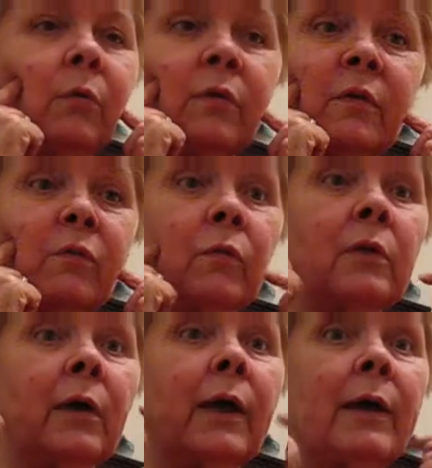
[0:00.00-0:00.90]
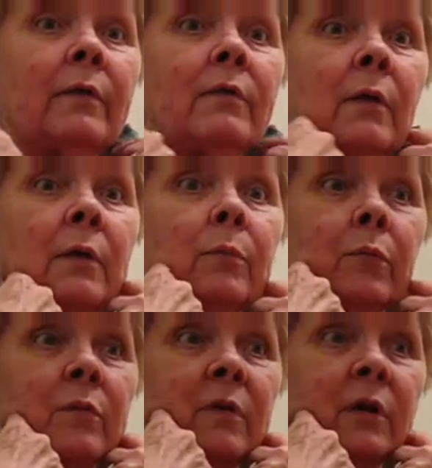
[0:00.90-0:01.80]
Well, this one guy had
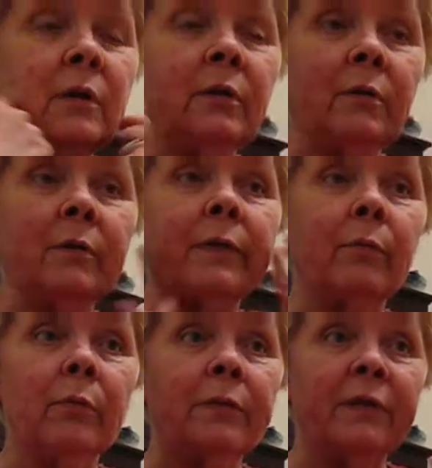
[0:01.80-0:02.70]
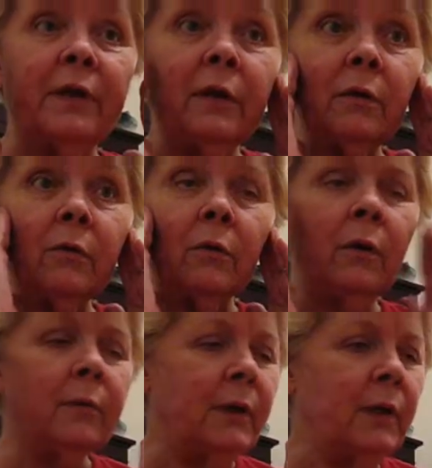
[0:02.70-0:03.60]
sideburns down here, and they were thick, you know.
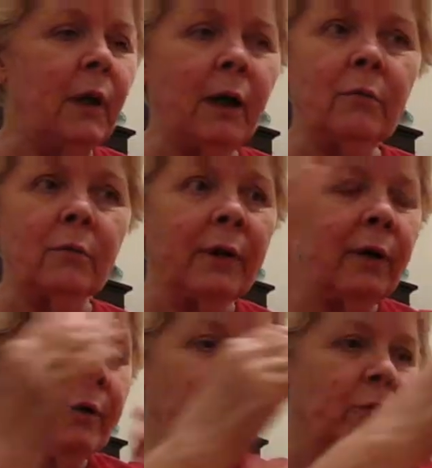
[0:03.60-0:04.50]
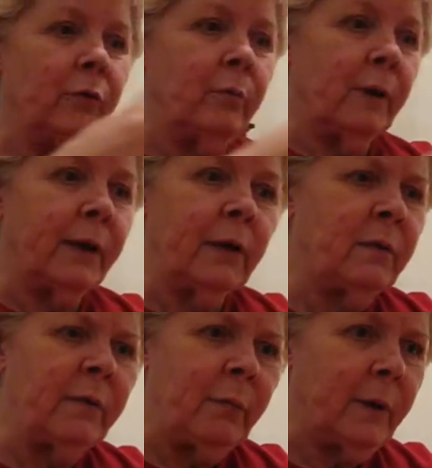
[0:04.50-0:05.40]
I mean, I don't know how he grew them,
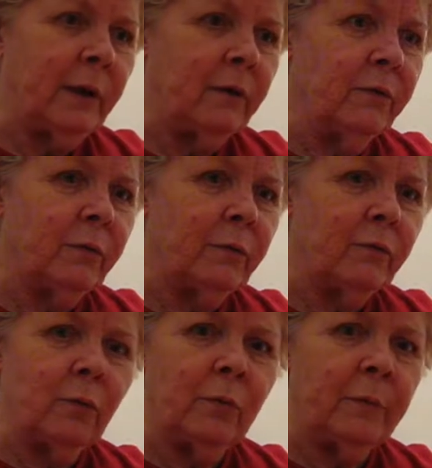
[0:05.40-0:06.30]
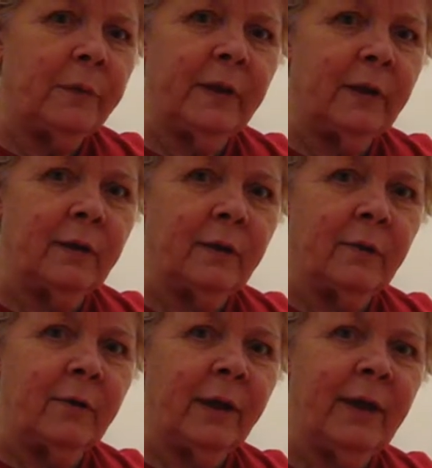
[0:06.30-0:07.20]
because everybody else was growing them, and they
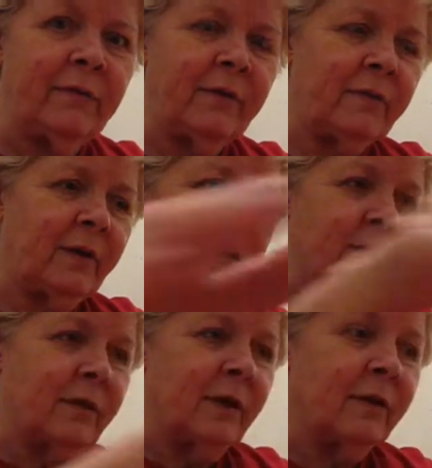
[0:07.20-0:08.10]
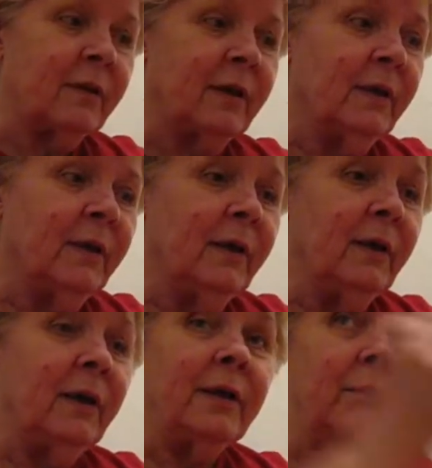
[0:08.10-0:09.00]
didn't look half the size of his.
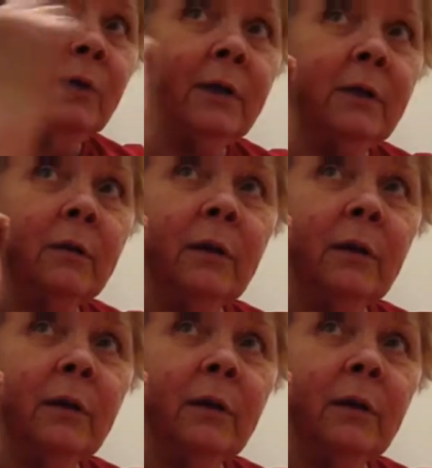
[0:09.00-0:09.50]
And he went in.